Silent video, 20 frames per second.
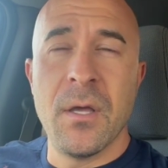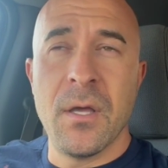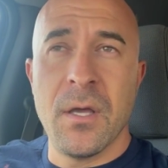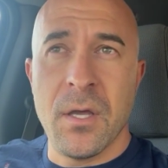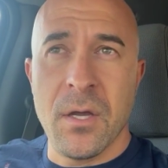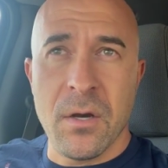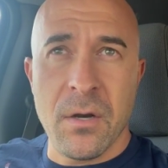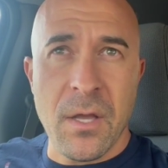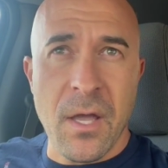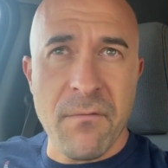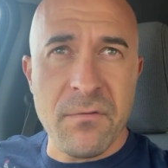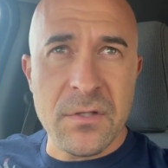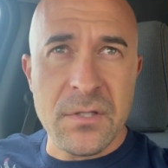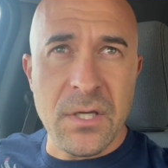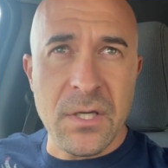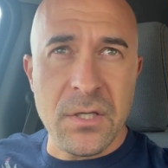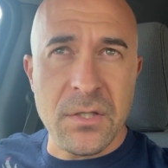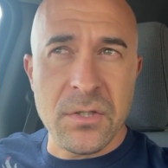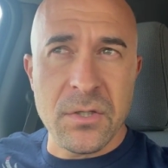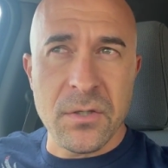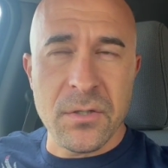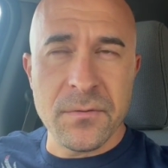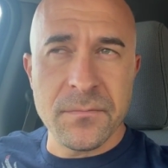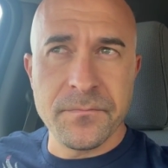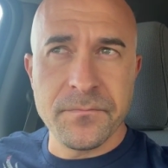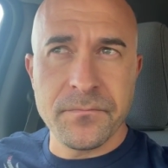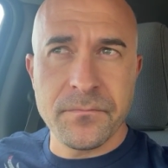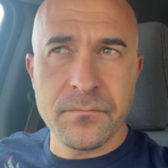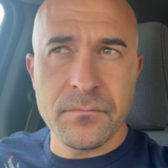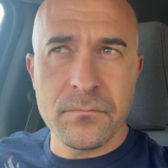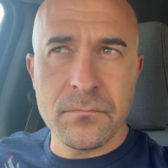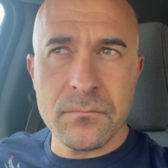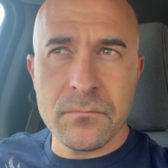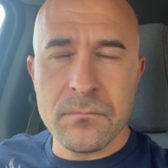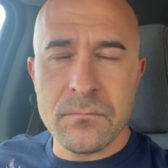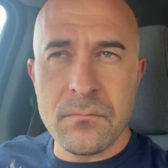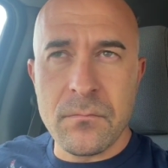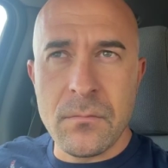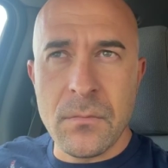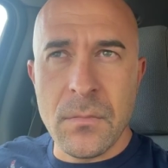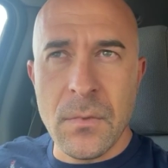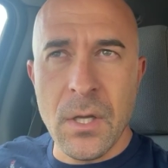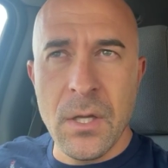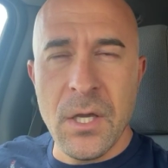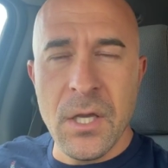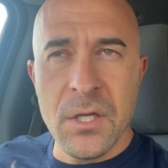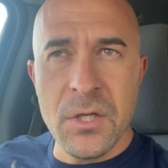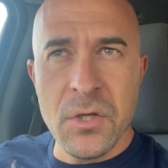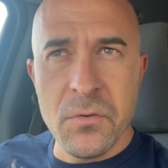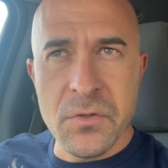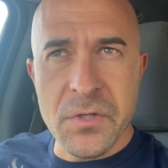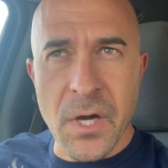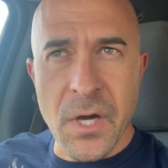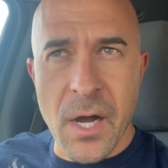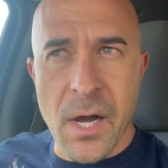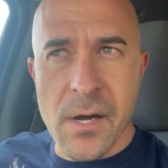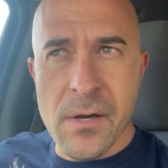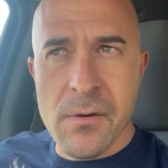Here you have a teacher in Utah,